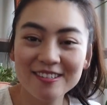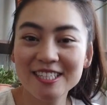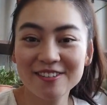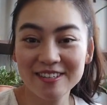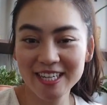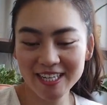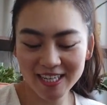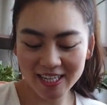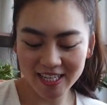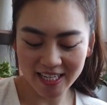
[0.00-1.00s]

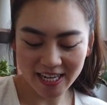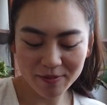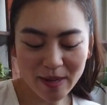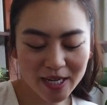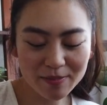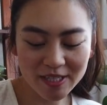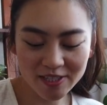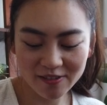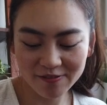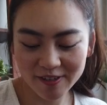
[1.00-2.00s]
redoing, I bought a
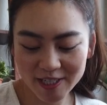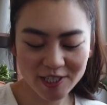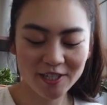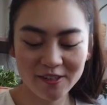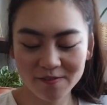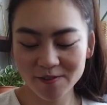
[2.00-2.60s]
bunch of furniture